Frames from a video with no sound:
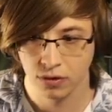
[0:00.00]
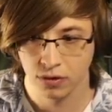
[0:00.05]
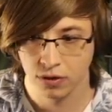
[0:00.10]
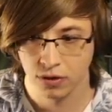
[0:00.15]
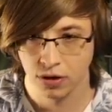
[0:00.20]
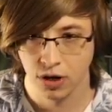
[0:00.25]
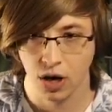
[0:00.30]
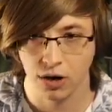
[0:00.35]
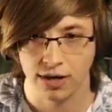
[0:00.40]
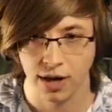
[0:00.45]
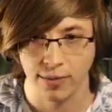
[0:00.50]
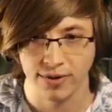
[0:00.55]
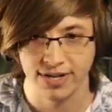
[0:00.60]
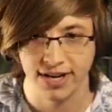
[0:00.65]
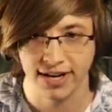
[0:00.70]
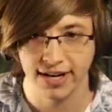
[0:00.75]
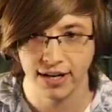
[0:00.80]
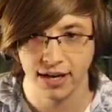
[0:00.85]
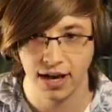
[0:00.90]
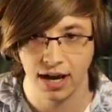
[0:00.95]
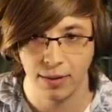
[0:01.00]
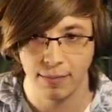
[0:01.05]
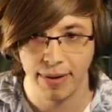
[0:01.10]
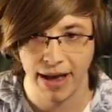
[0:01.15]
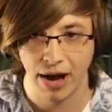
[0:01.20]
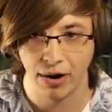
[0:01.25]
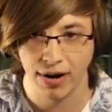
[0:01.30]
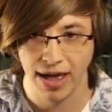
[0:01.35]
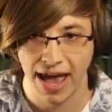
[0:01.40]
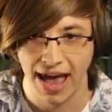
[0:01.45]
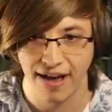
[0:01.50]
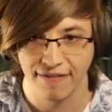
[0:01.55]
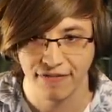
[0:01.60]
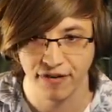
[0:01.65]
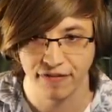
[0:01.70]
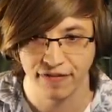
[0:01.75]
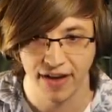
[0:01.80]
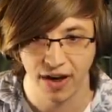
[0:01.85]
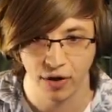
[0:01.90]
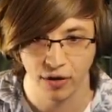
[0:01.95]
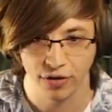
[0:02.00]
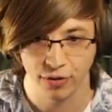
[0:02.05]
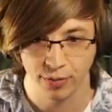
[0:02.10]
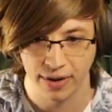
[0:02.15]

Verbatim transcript: Okay, we did about half of health.